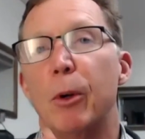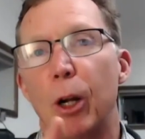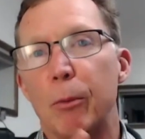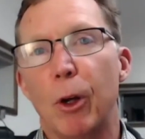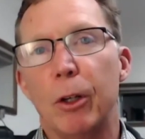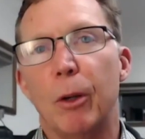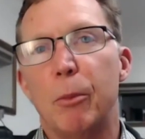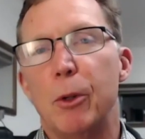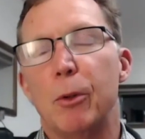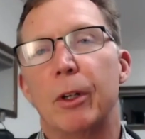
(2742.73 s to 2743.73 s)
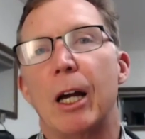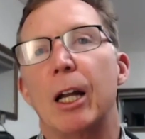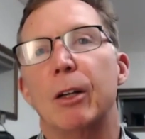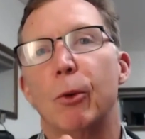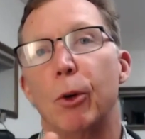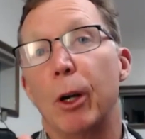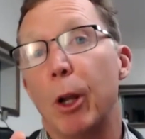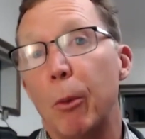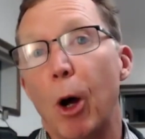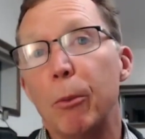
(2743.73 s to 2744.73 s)
I'm not a pure carnivore. I'm an
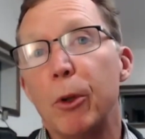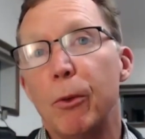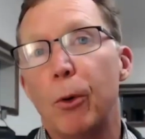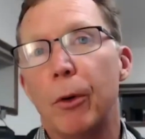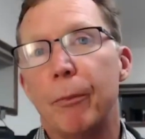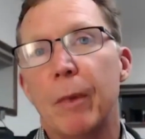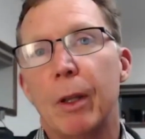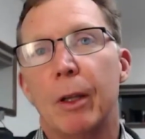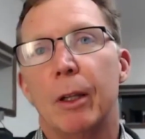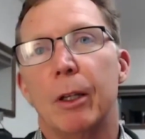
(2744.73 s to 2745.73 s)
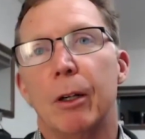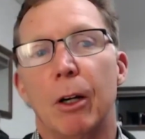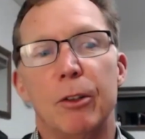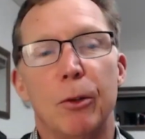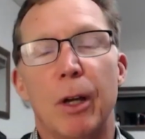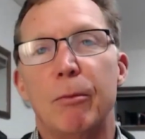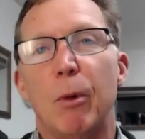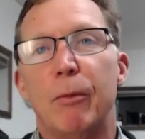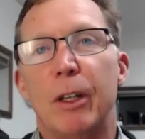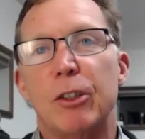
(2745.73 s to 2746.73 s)
omnivore. You know, I do have my
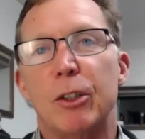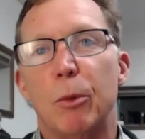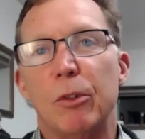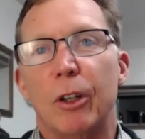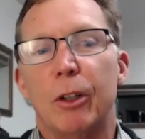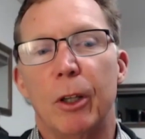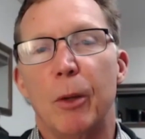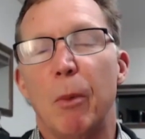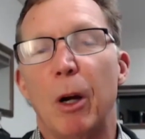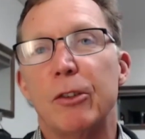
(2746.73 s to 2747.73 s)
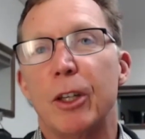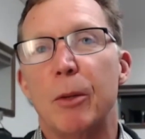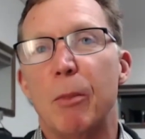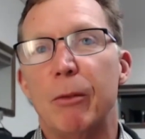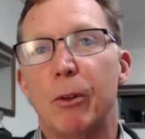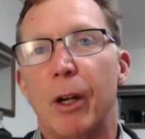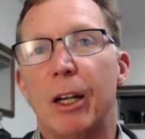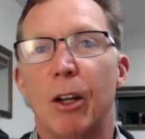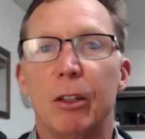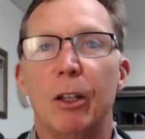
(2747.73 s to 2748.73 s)
vegetables. They're mostly above ground.
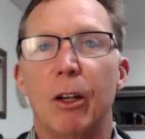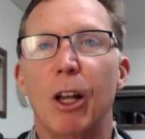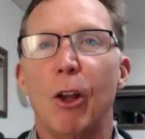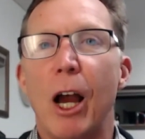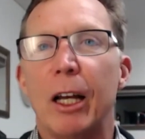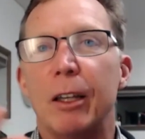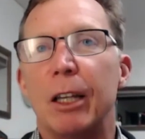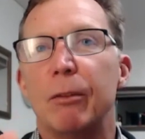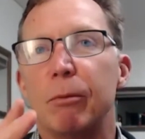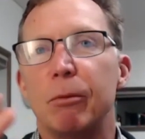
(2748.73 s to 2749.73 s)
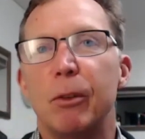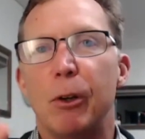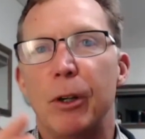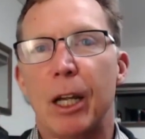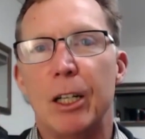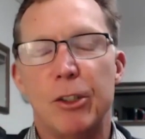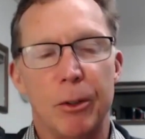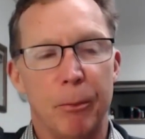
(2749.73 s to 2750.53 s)
I like that variation.